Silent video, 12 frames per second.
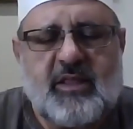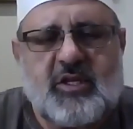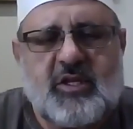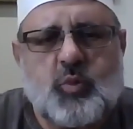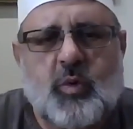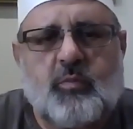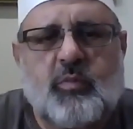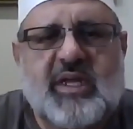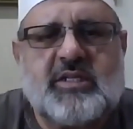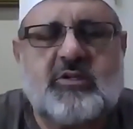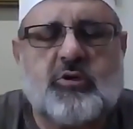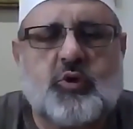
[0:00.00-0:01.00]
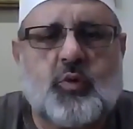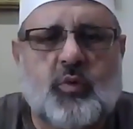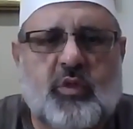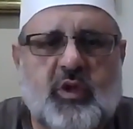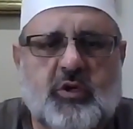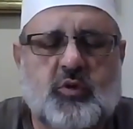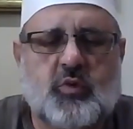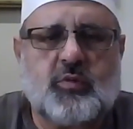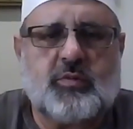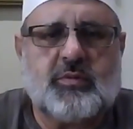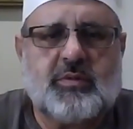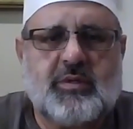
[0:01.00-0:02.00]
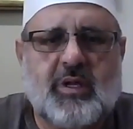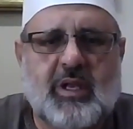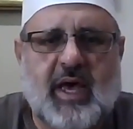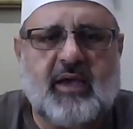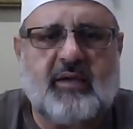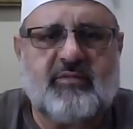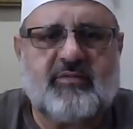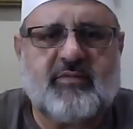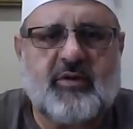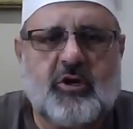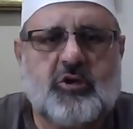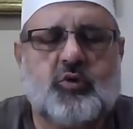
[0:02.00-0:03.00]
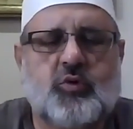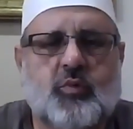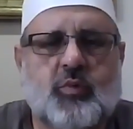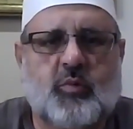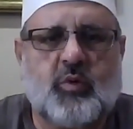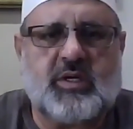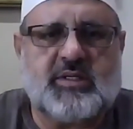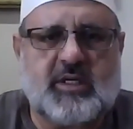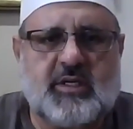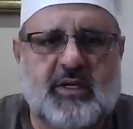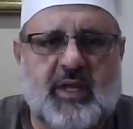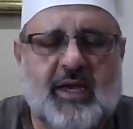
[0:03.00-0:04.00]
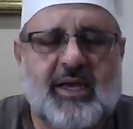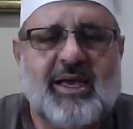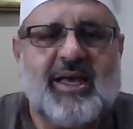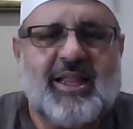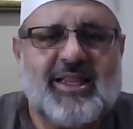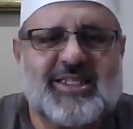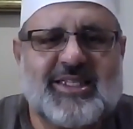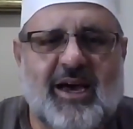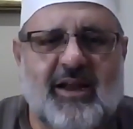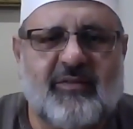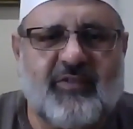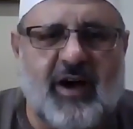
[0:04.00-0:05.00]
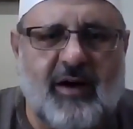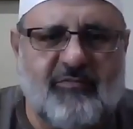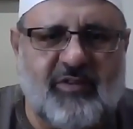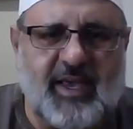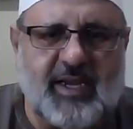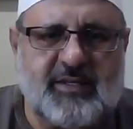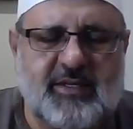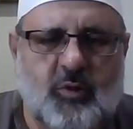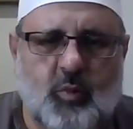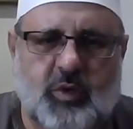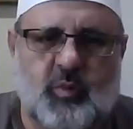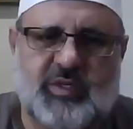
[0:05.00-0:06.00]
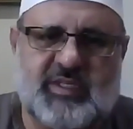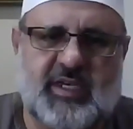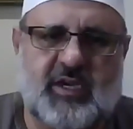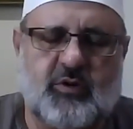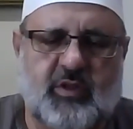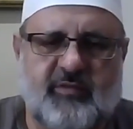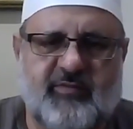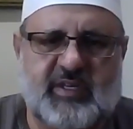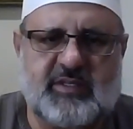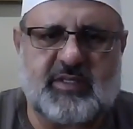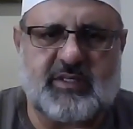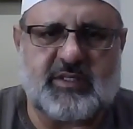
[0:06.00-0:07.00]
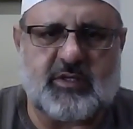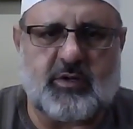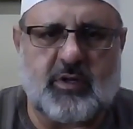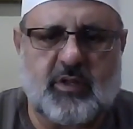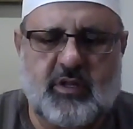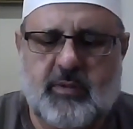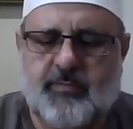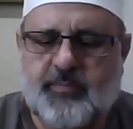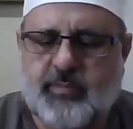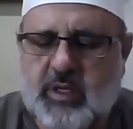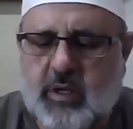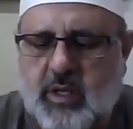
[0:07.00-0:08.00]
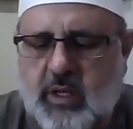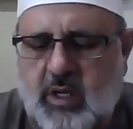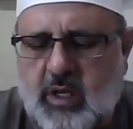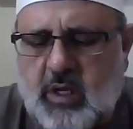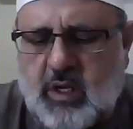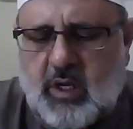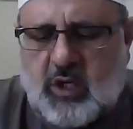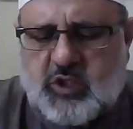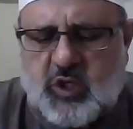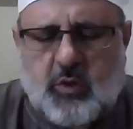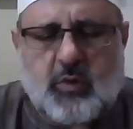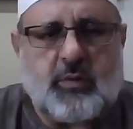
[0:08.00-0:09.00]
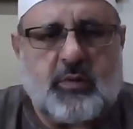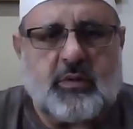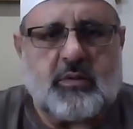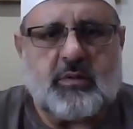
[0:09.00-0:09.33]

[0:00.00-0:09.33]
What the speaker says: this is what brings the truth into life, into what we see today. This kind of conflict, what we see here on the face of this earth. So,